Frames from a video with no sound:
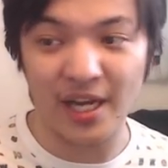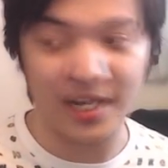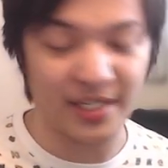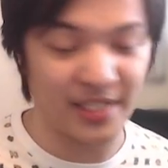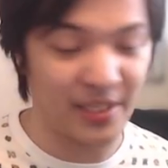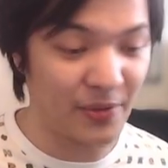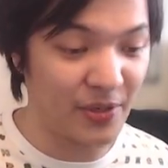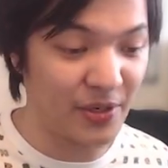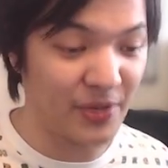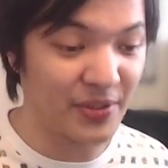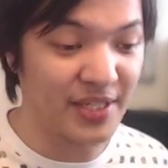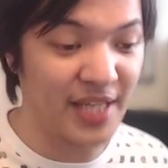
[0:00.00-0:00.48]
because
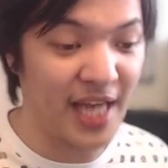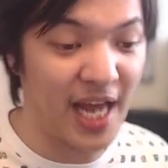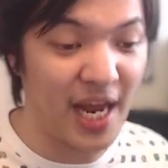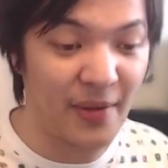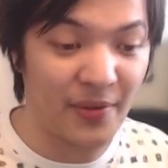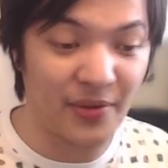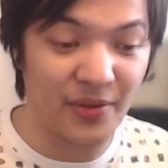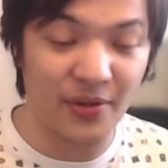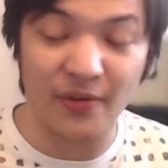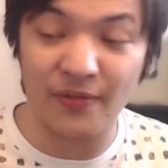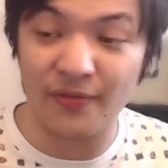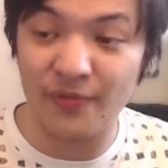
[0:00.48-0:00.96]
then when you
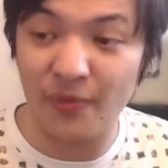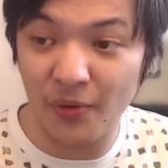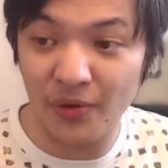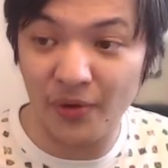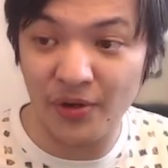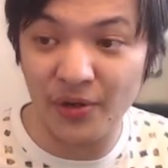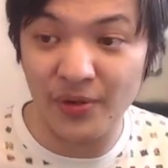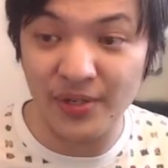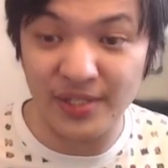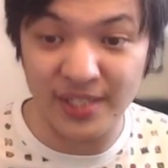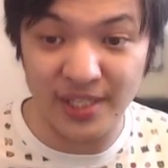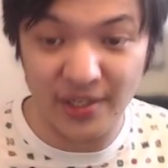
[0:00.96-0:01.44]
attack with your 4
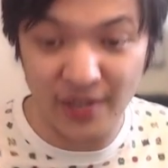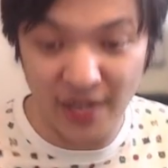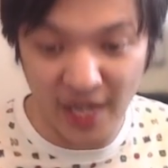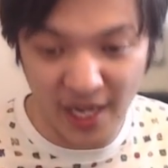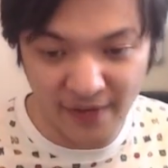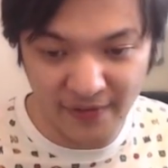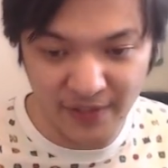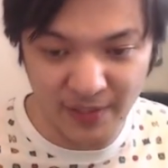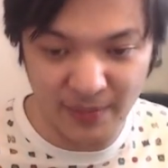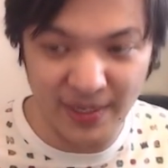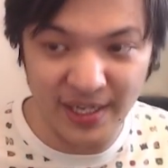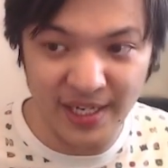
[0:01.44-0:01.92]
units that you
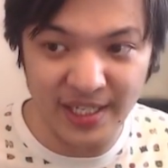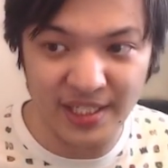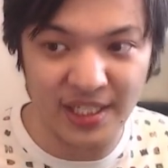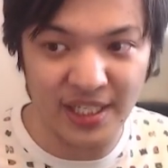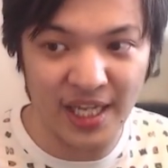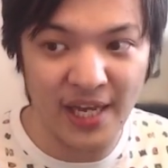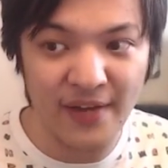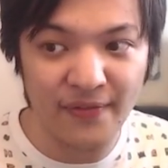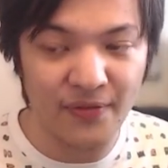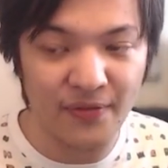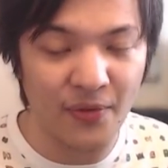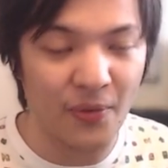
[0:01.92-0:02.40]
have space
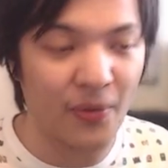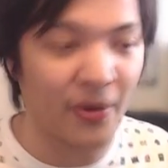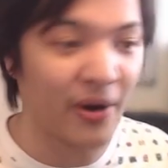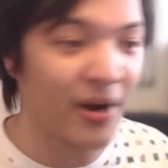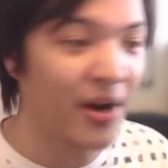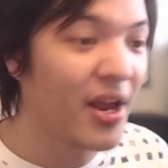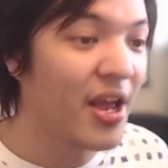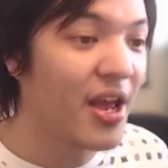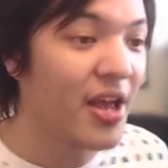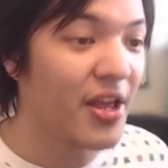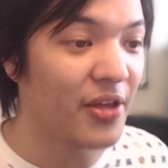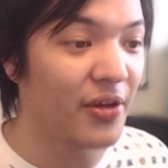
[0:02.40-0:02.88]
left for,